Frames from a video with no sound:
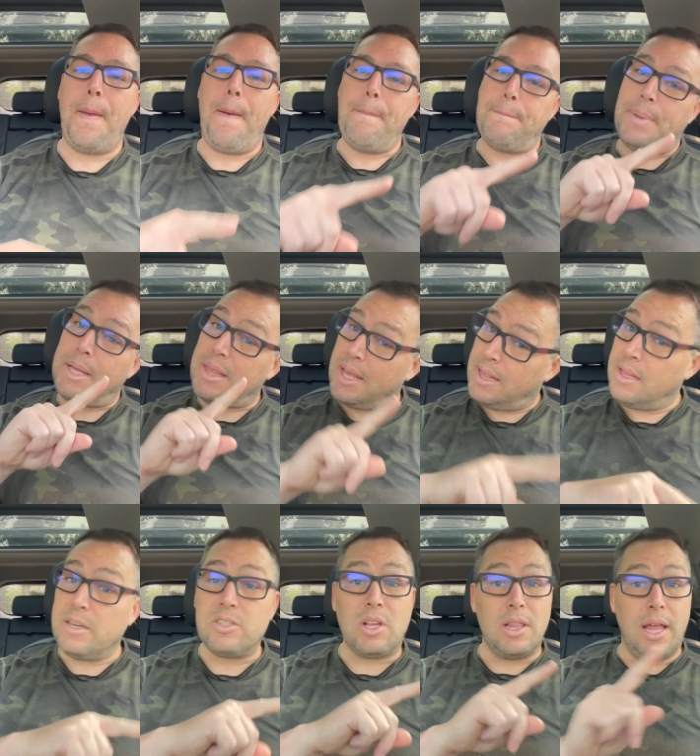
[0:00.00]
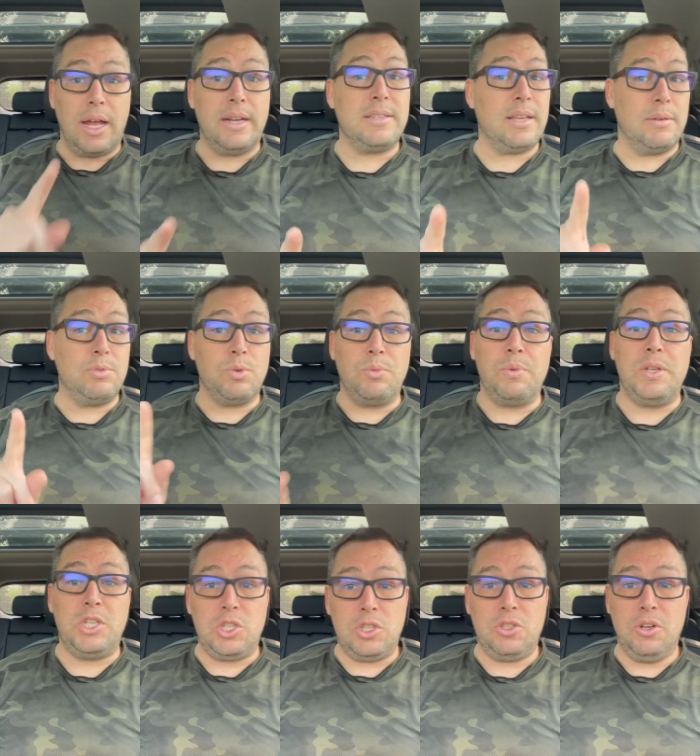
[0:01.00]
But then there's a lot of times when we
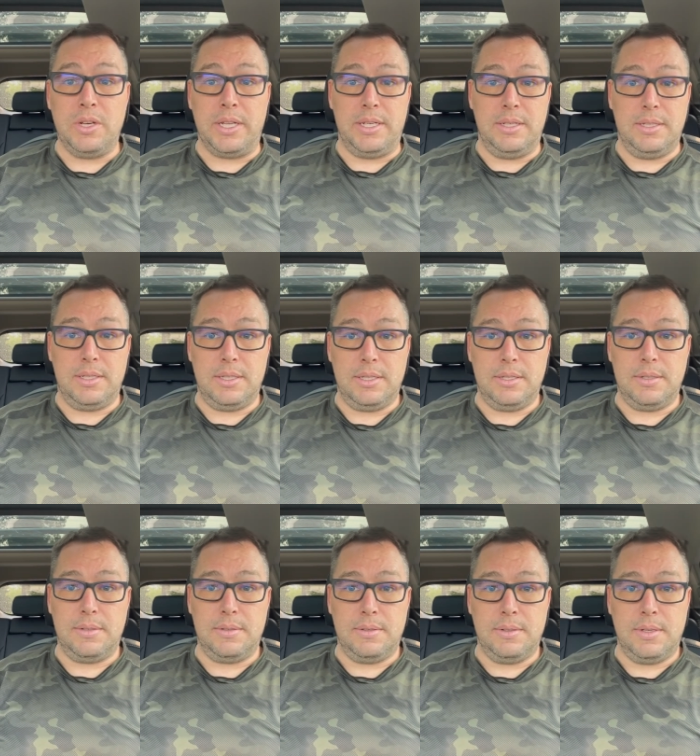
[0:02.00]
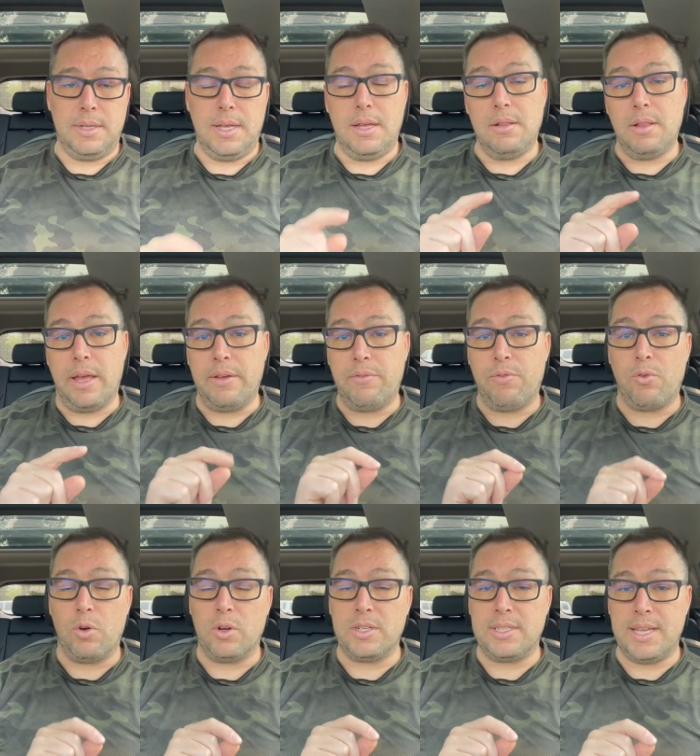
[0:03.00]
shouldn't. Like,
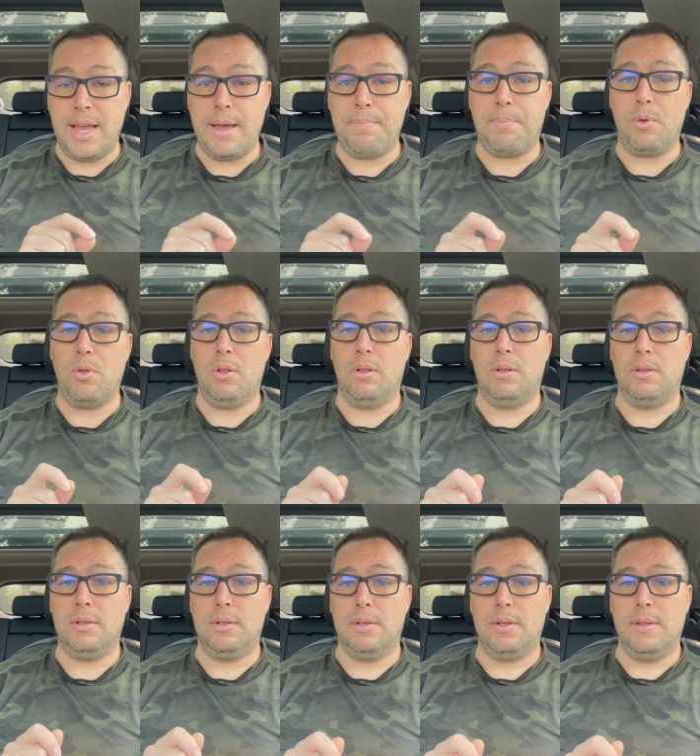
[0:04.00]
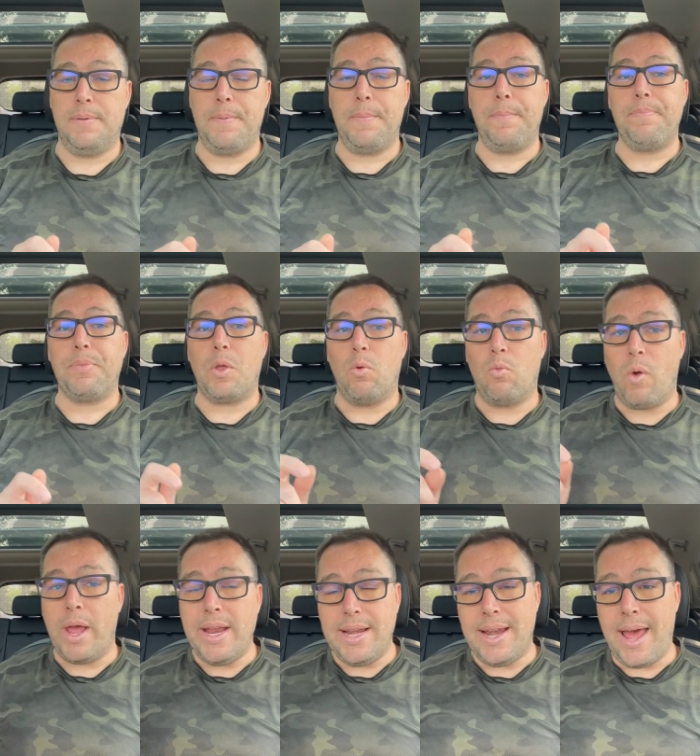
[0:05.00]
for example,
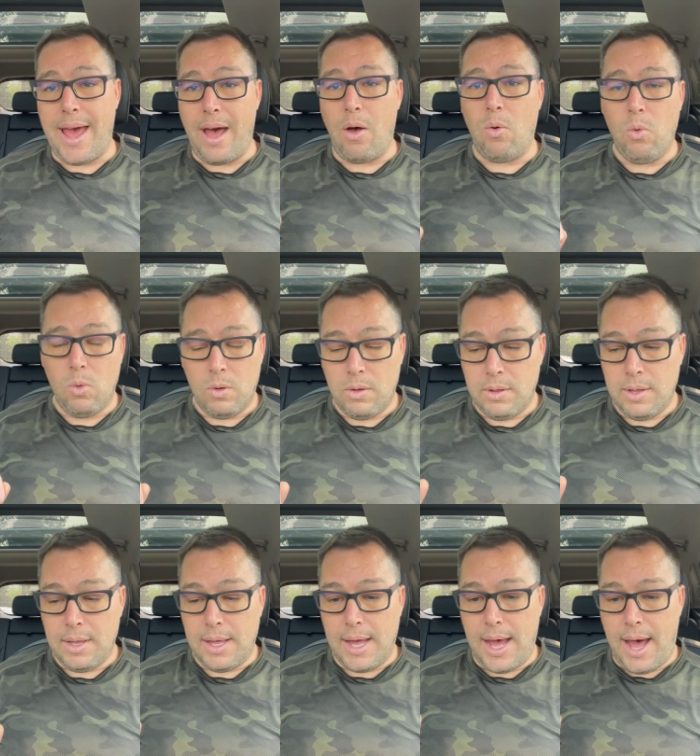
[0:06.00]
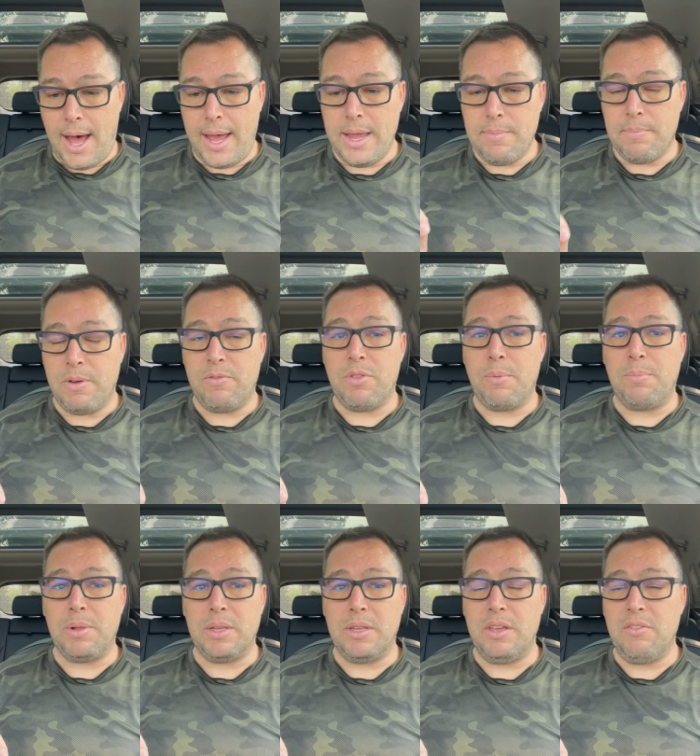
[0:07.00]
right now, I am of the
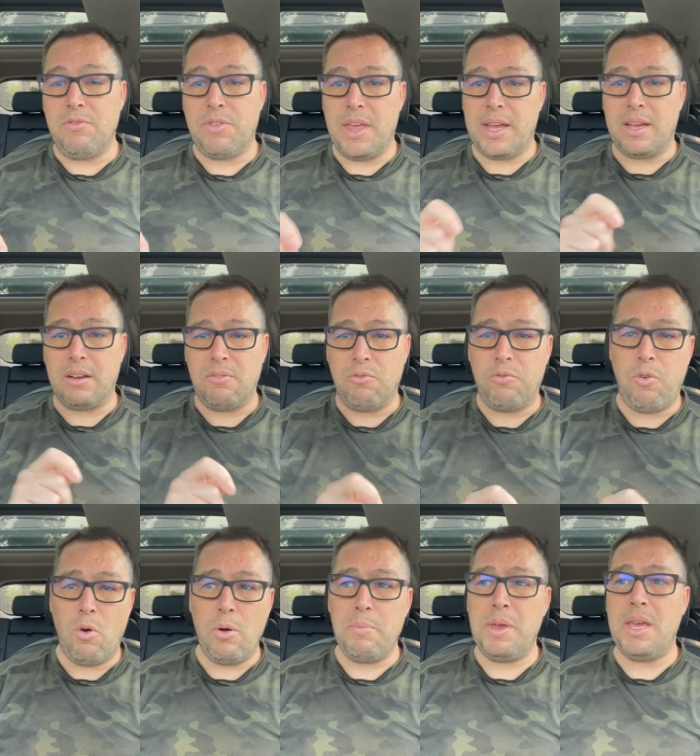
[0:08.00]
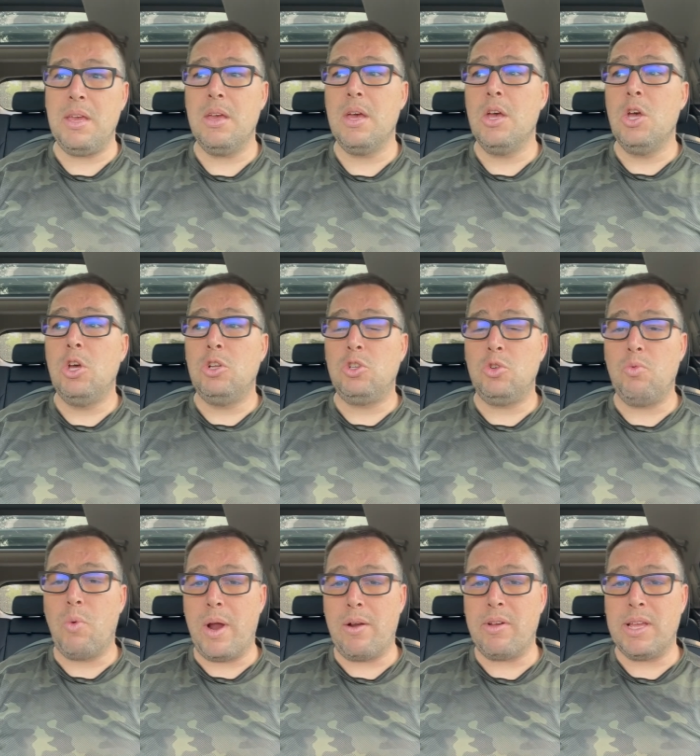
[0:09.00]
belief that conforming to
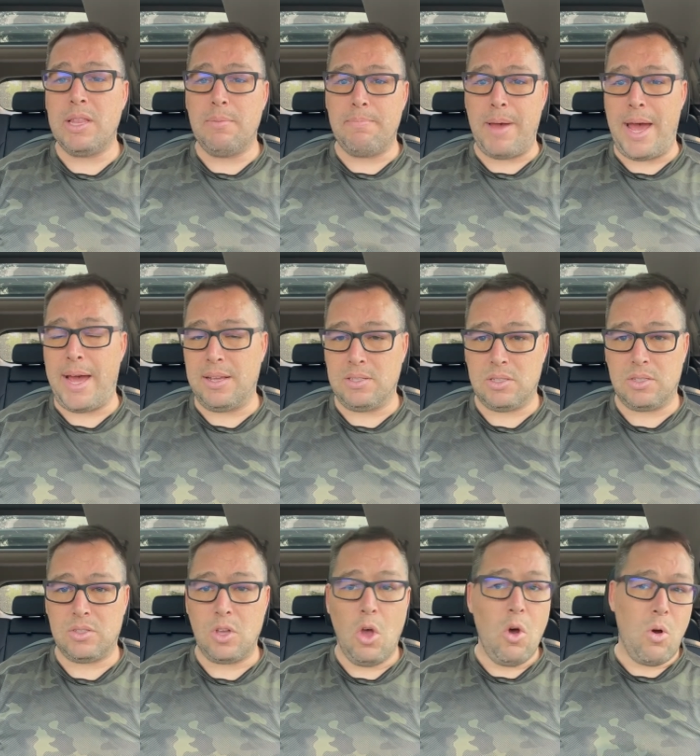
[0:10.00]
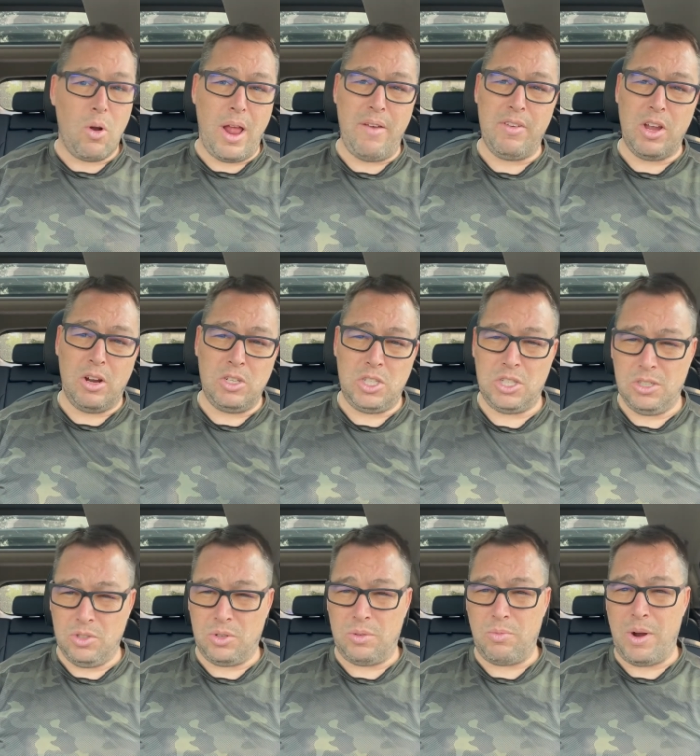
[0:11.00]
wearing the masks or having our
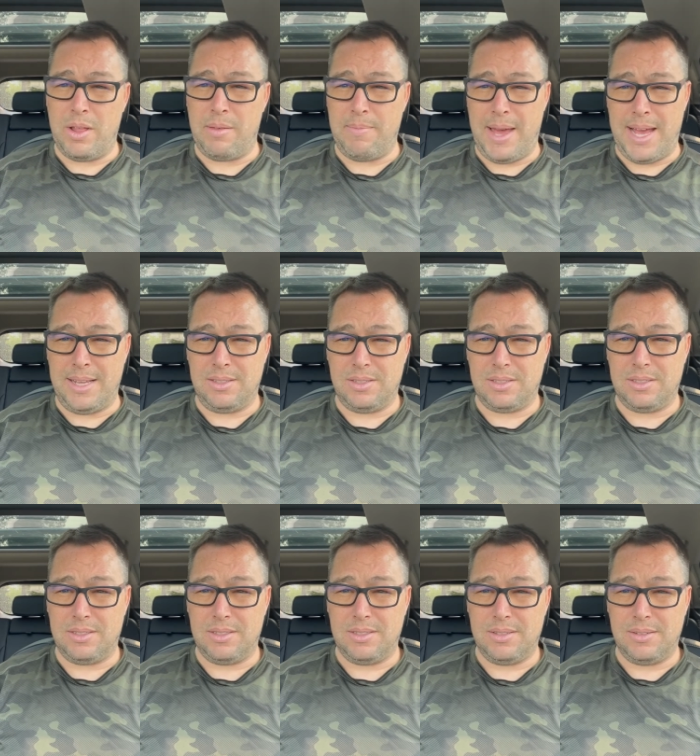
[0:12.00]
children wear the masks